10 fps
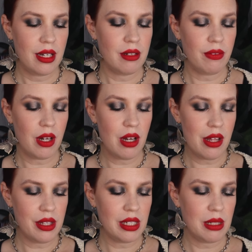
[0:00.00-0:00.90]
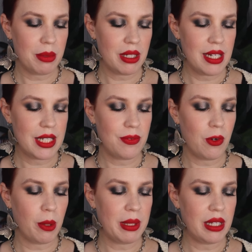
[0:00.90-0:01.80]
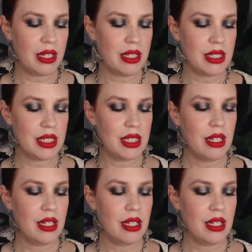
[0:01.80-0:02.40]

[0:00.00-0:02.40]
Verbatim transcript: Of all the lip gloss formulas,